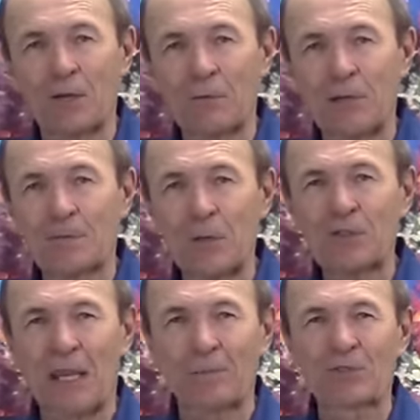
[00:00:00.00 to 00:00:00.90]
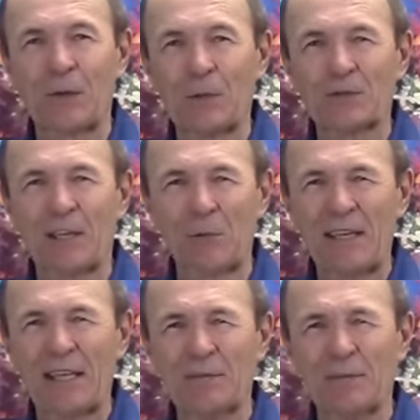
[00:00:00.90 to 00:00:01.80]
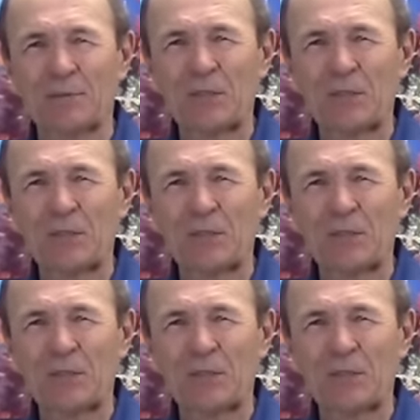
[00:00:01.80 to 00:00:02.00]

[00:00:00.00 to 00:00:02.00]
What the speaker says: our very first episode. Is that right, Kev?